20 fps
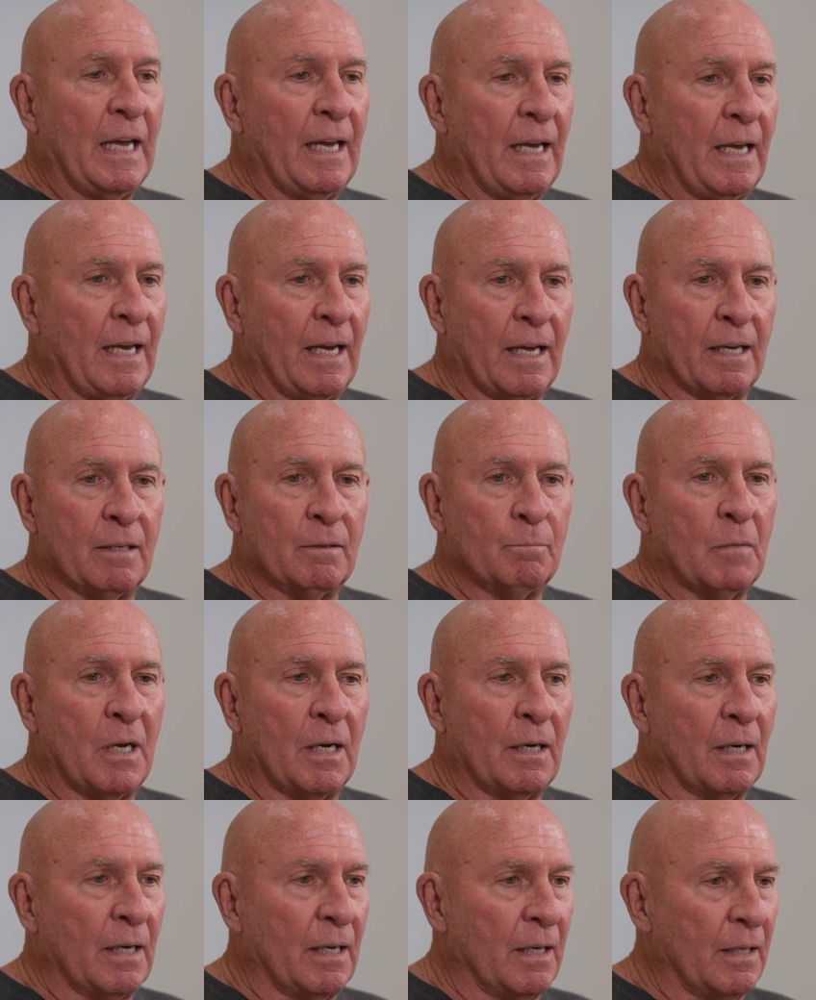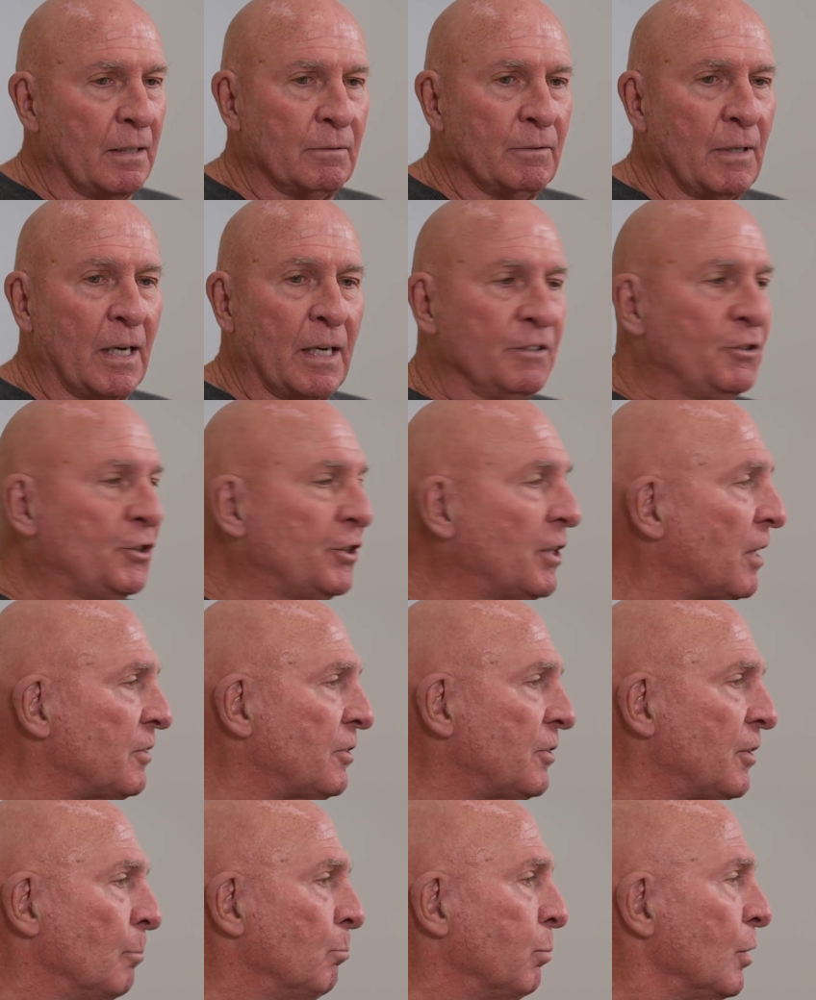and
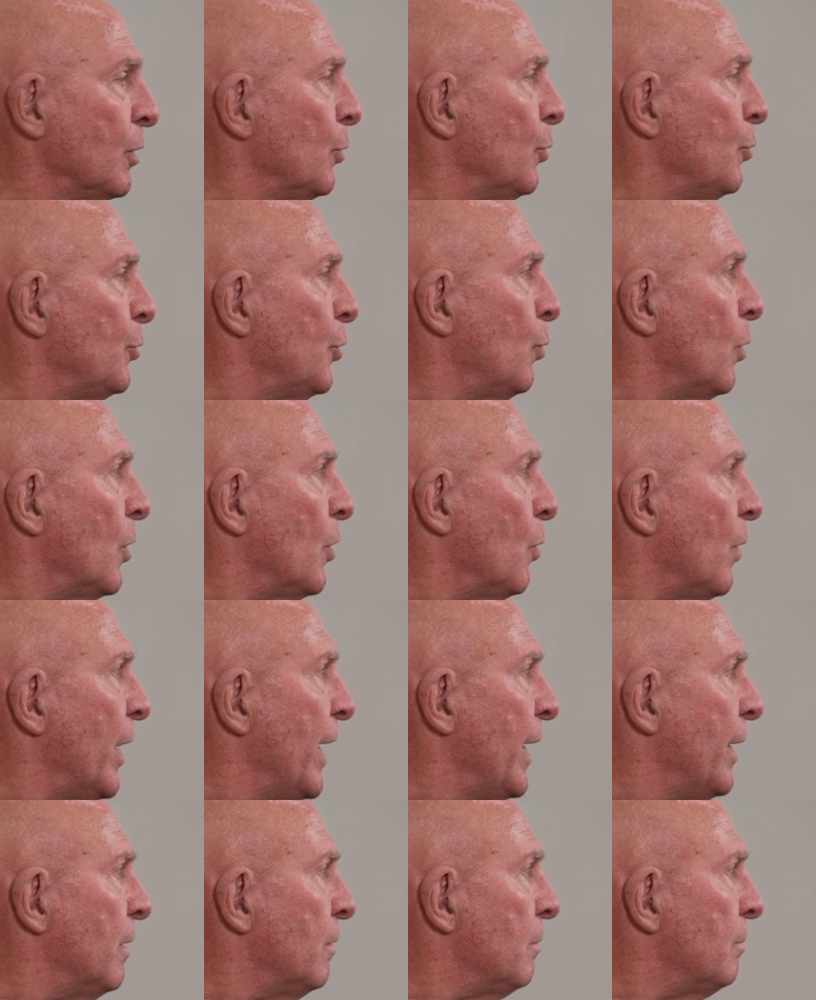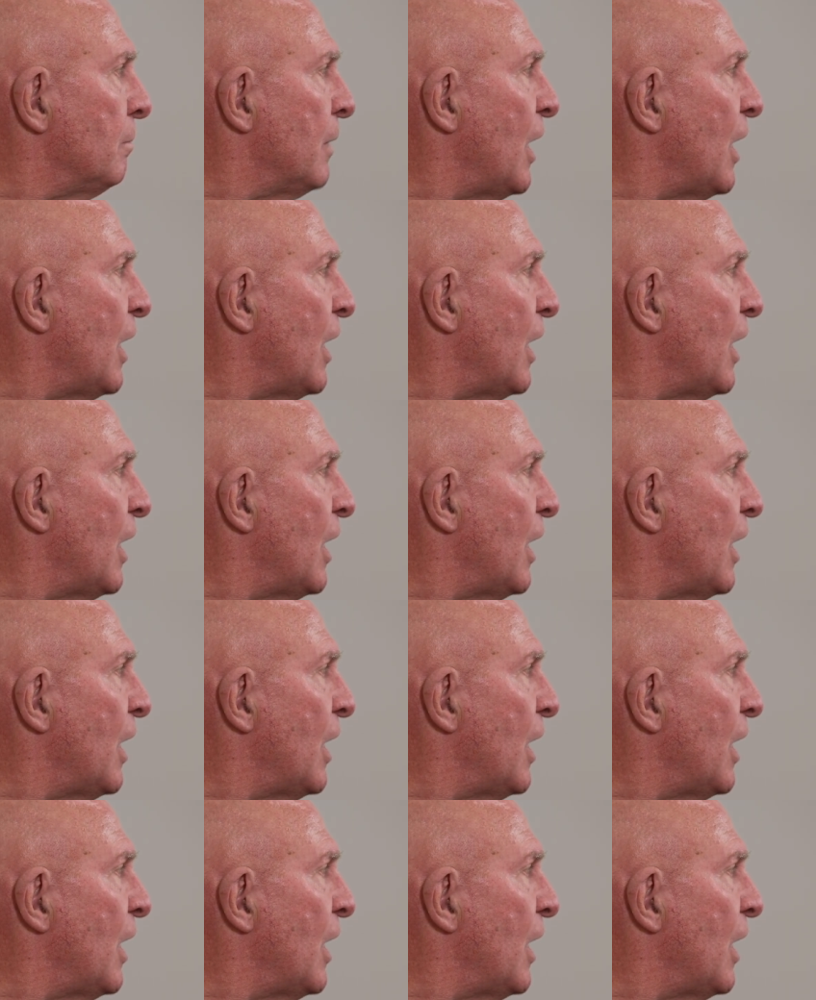adjust a blue to a green.